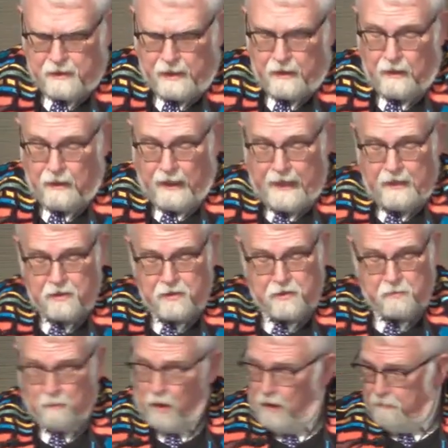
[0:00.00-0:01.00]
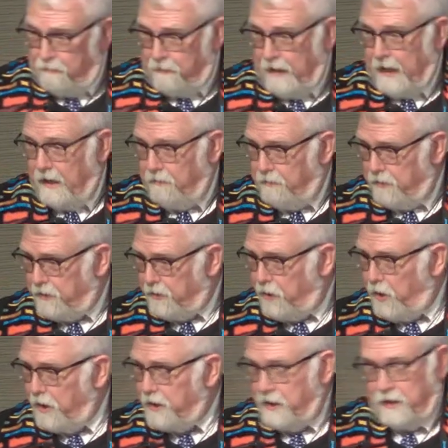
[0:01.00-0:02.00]
can light a small fire for
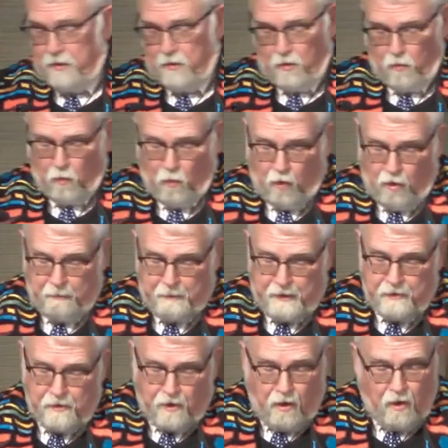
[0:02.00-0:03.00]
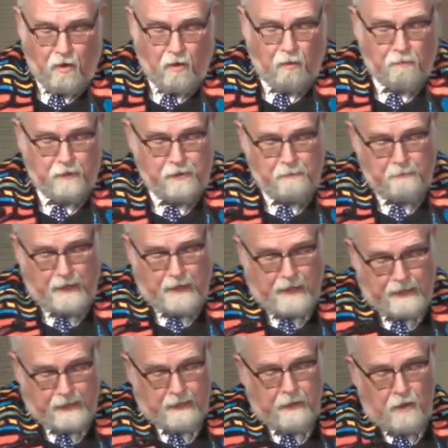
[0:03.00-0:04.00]
cooking or warming the home and the
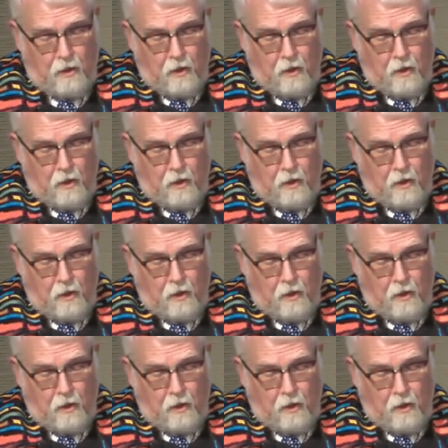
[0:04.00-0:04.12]
body.